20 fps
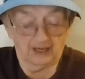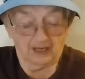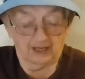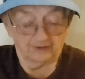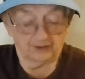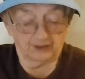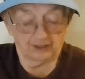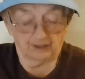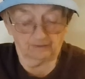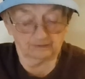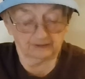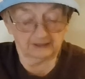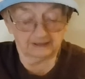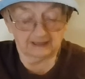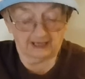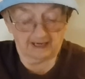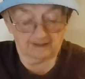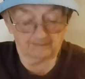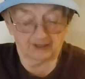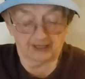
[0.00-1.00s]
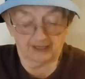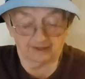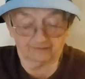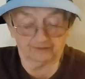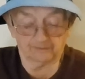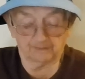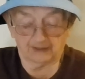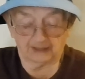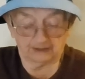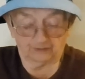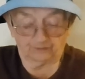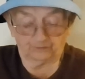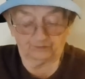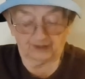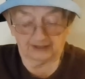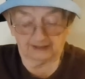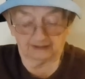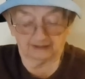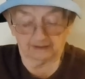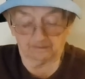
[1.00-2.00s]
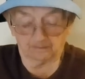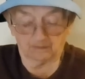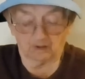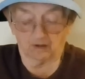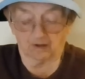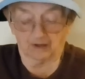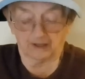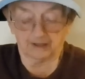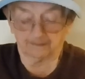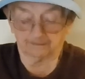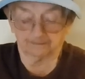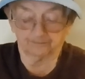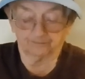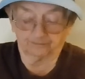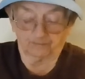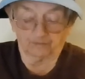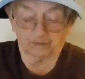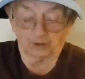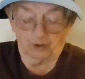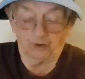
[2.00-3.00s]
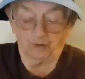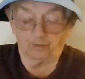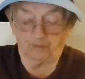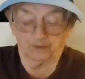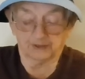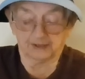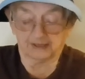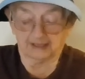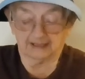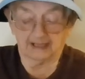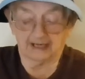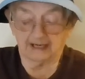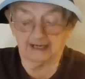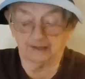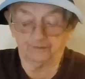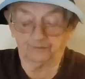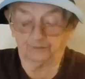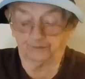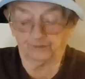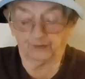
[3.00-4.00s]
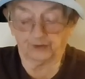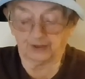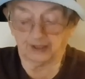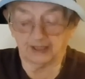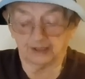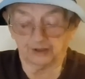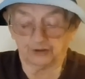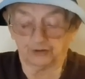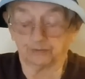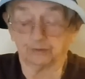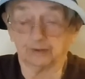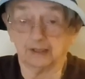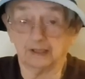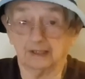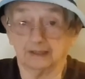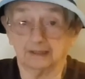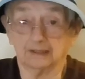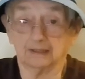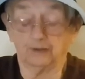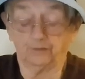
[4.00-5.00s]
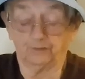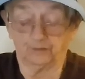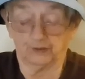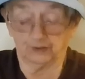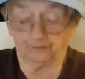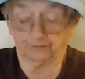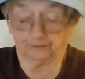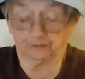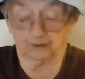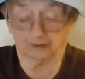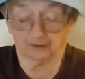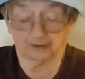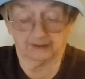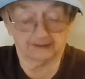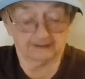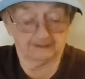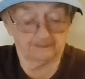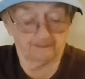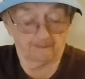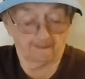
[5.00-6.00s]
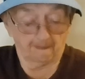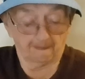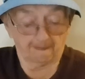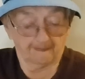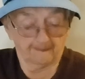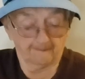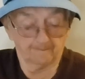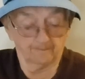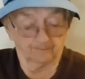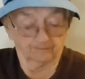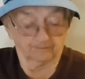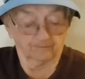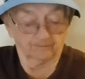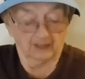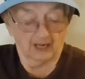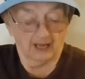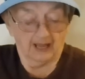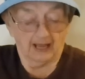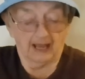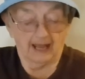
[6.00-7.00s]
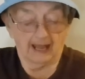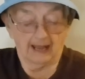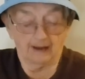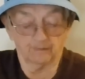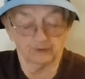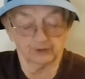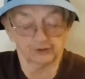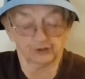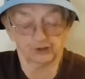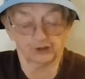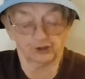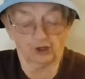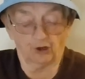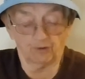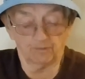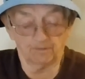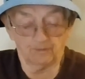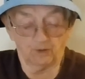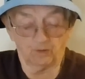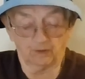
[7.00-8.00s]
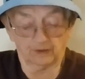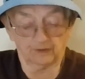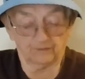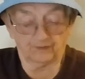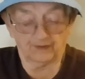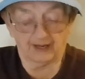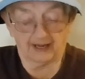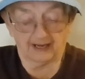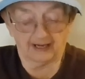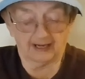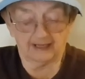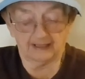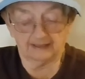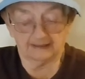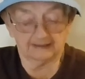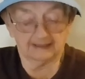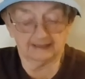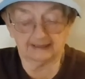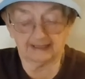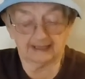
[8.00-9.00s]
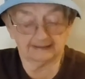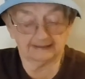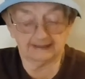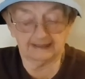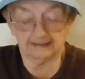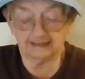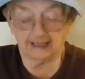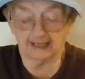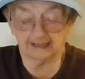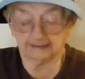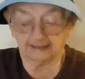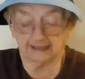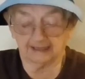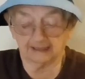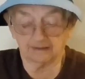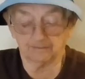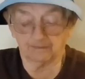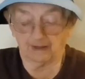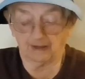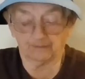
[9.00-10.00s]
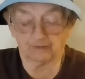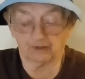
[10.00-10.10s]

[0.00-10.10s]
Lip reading: The only time I ever made a failing mark was an F for history in the 5th grade. I was so mortified that I did not take my